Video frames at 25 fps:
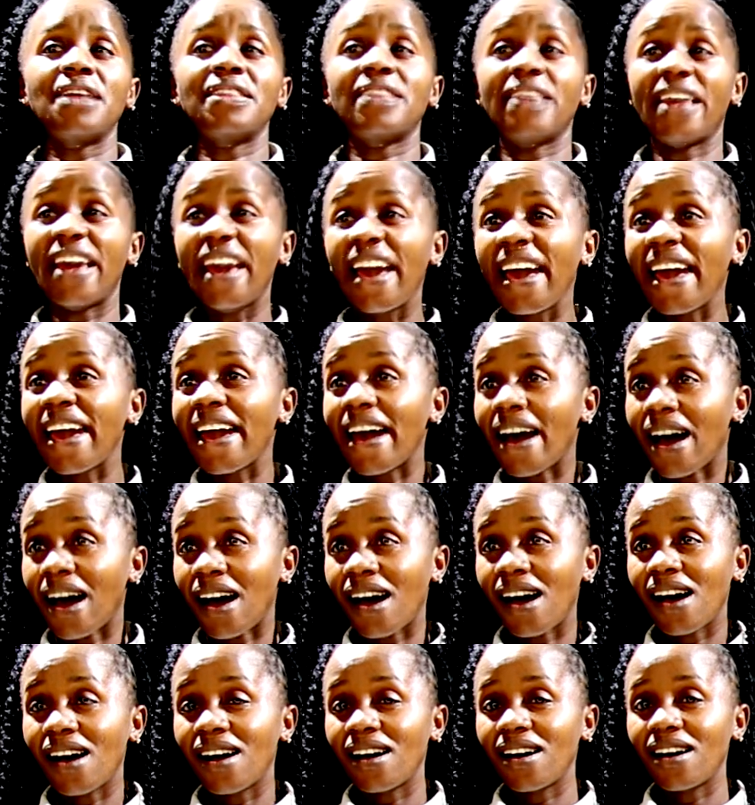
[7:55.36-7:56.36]
the
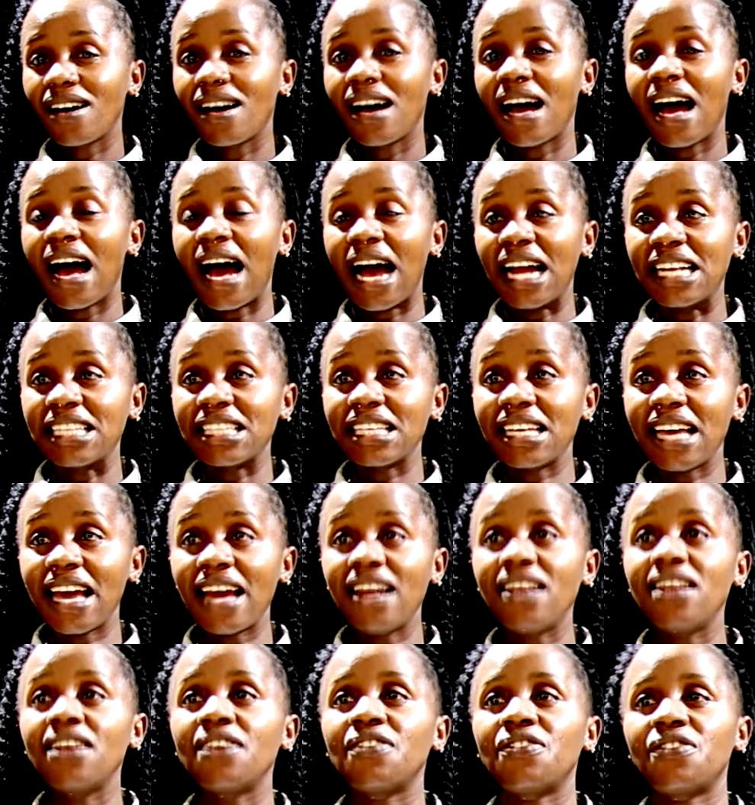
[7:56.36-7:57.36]
hare and the
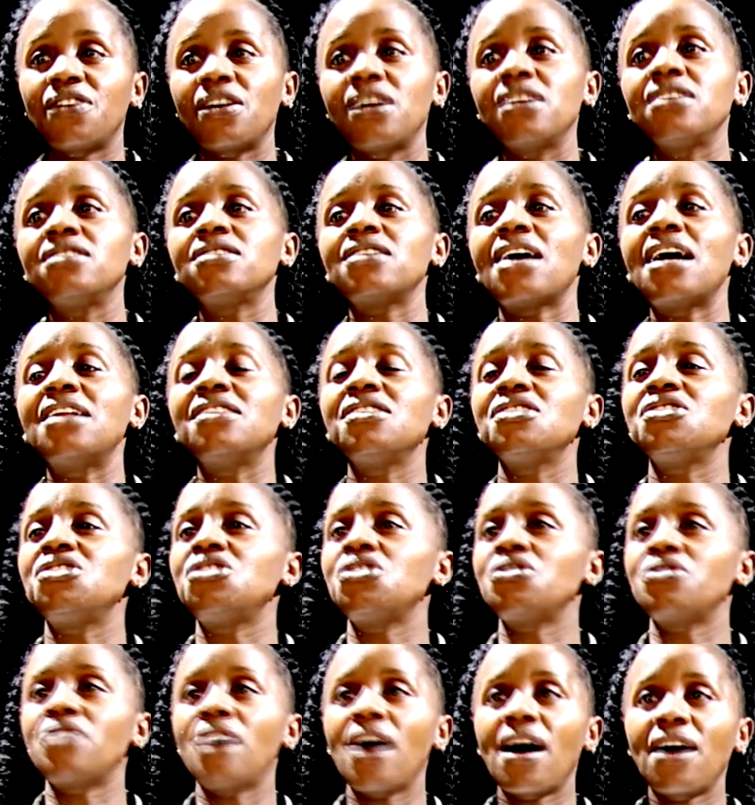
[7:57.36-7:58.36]
elephant and the
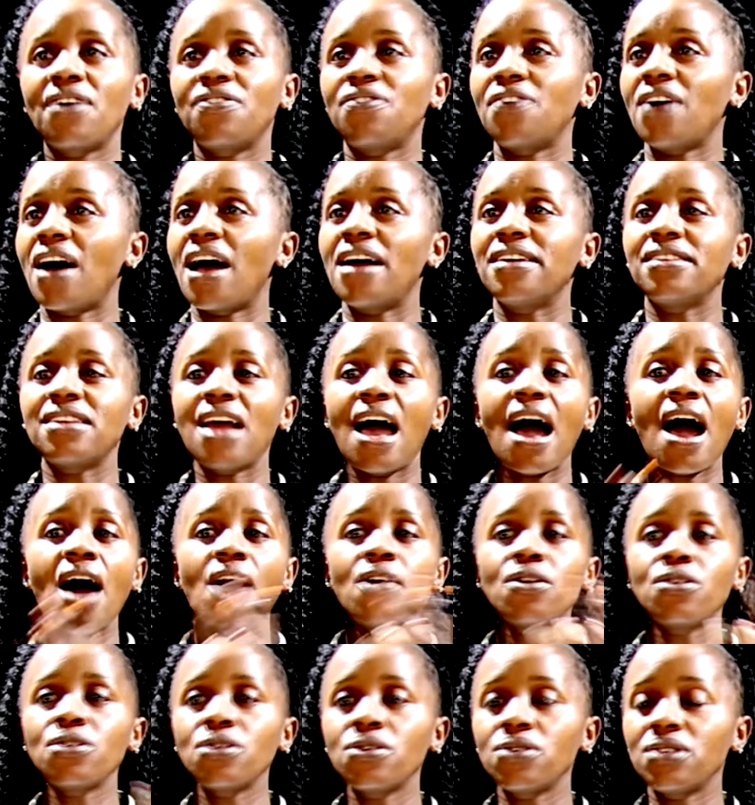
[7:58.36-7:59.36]
giraffe and
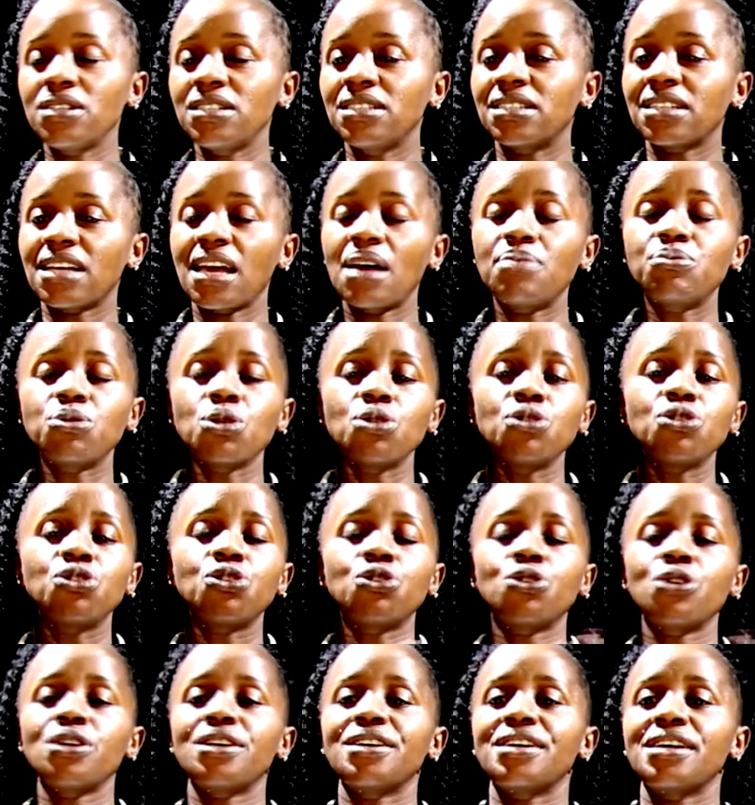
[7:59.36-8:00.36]
how it kept on
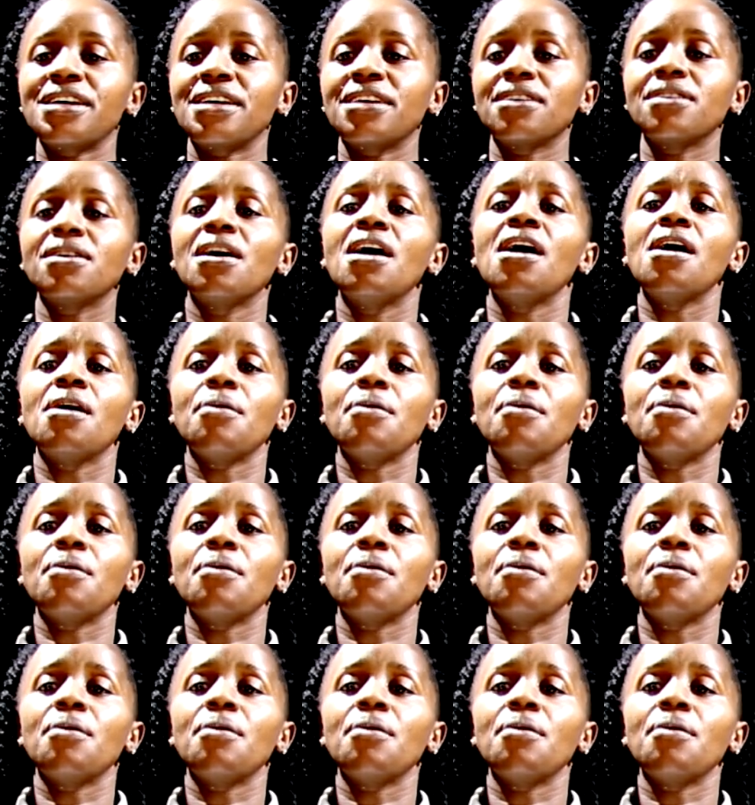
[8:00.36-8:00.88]
tricking